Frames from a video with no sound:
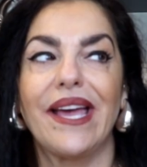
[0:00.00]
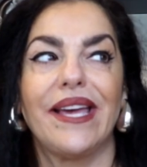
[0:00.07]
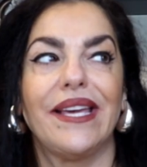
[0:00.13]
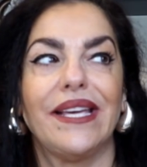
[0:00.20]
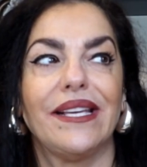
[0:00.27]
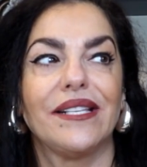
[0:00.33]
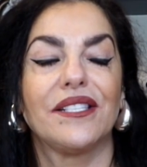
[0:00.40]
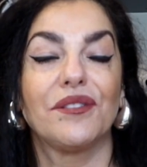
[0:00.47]

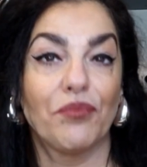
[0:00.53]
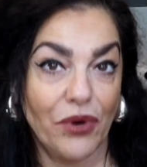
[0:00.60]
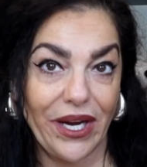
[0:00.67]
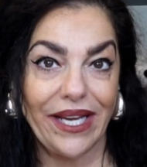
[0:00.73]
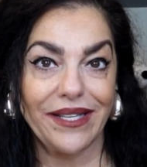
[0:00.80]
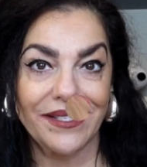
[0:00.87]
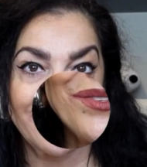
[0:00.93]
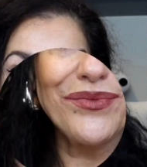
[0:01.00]
a
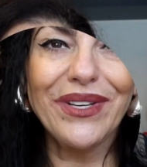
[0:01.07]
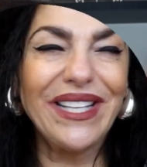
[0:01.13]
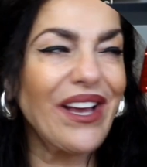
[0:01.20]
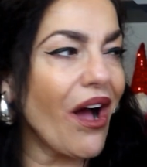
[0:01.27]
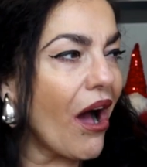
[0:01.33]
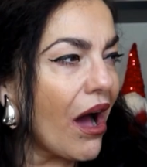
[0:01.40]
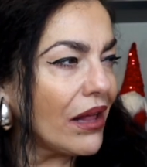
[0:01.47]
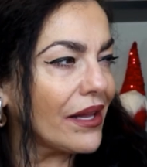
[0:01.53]
spring and summer
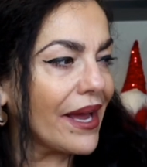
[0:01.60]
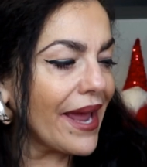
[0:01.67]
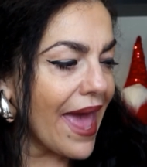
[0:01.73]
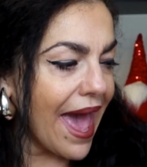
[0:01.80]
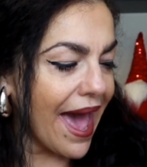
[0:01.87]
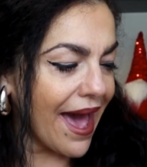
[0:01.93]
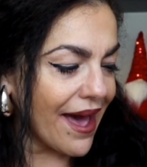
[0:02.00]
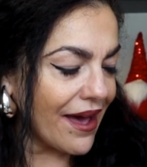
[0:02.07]
really, bag. all I
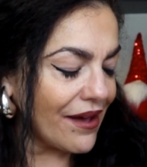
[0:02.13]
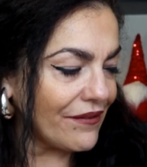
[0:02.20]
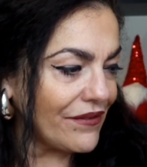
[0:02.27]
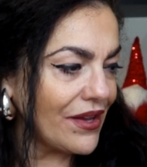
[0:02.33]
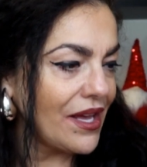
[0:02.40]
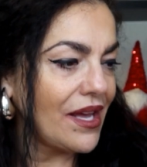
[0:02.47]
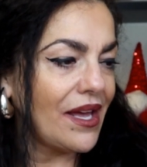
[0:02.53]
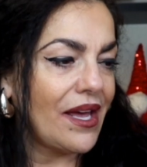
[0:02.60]

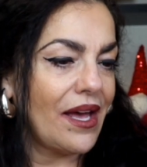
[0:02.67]
have